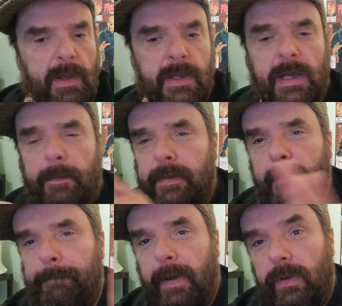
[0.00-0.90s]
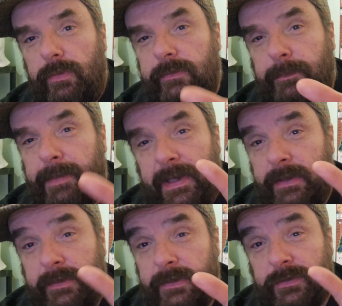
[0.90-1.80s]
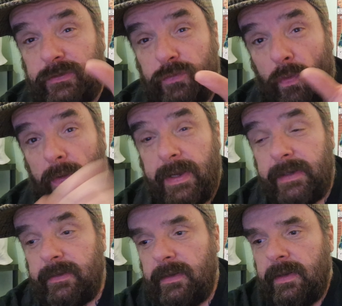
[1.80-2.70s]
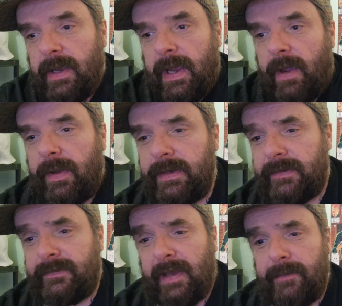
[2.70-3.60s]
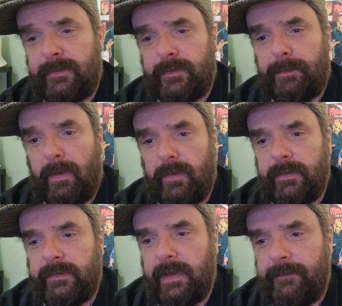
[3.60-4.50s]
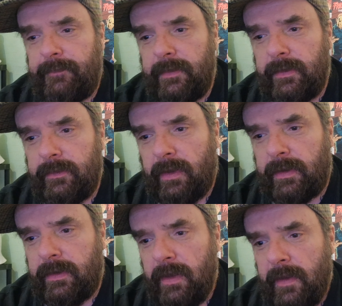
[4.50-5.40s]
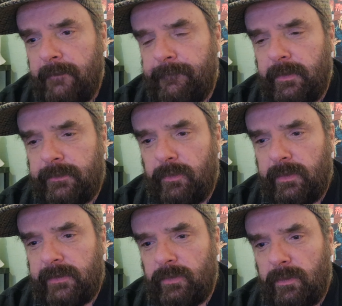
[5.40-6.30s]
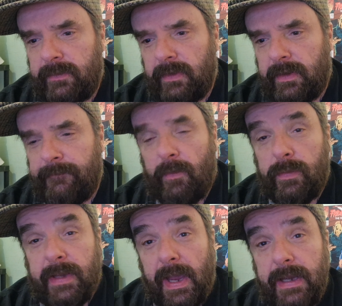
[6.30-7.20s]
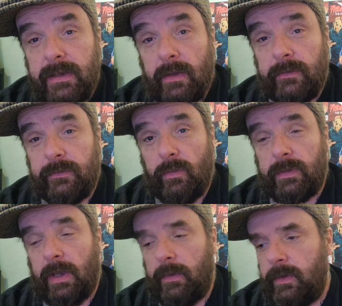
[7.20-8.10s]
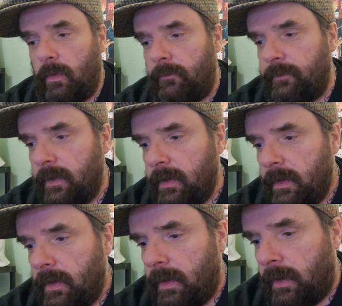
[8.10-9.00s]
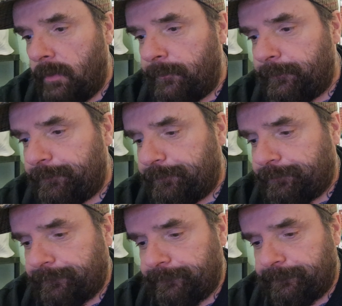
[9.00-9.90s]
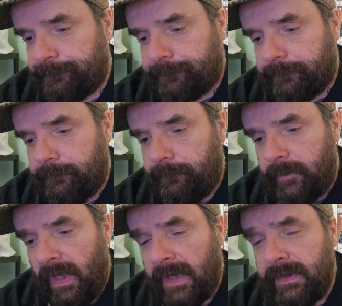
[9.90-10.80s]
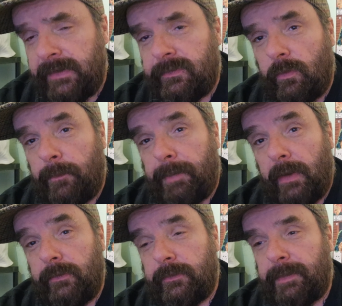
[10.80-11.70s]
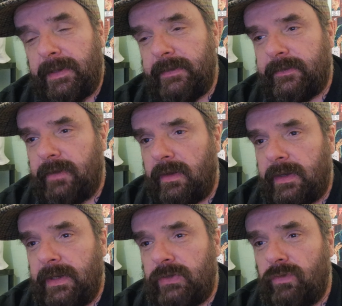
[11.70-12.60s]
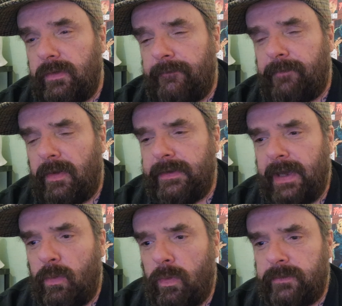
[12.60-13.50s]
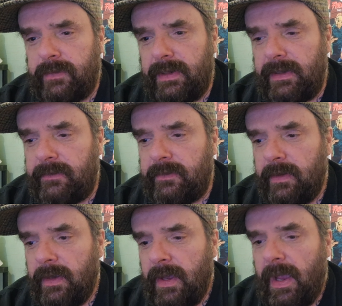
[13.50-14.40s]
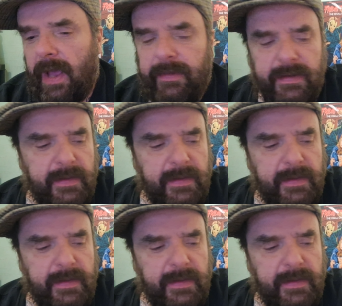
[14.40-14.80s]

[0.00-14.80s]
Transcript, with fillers: a couple of boats being destroyed out in the same spot. The sea, uh, like first of all, it's almost like a volcano sort of going off, um, and these sort of boats being sunk, and they're trying to find out what it is. And then